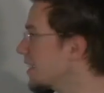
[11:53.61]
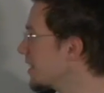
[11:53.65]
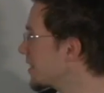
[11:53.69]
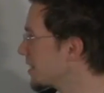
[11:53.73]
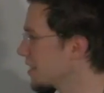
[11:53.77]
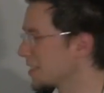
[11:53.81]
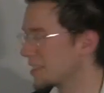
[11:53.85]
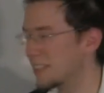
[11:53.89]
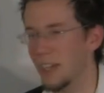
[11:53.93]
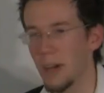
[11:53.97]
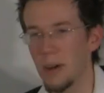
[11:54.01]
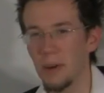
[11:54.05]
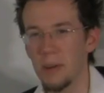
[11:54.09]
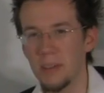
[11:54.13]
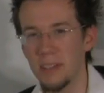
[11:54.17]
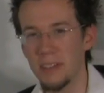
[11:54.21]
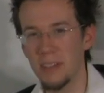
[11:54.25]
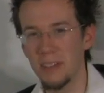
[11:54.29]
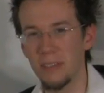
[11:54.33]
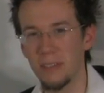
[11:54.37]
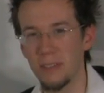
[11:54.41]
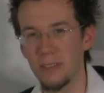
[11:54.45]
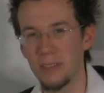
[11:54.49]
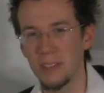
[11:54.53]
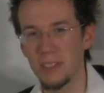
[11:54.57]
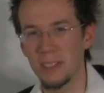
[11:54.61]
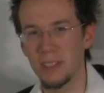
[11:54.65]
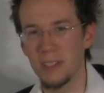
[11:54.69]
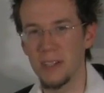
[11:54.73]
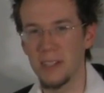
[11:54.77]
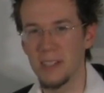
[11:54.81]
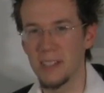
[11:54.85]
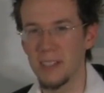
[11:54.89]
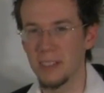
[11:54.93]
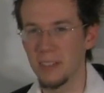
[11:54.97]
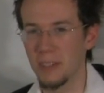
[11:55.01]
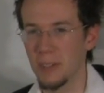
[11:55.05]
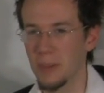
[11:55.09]
Just not when you're first
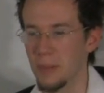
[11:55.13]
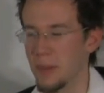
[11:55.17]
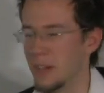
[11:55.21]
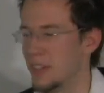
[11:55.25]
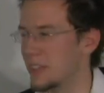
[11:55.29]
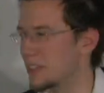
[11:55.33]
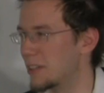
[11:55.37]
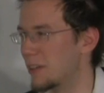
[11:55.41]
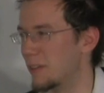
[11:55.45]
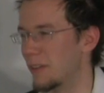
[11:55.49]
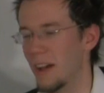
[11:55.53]
starting so much.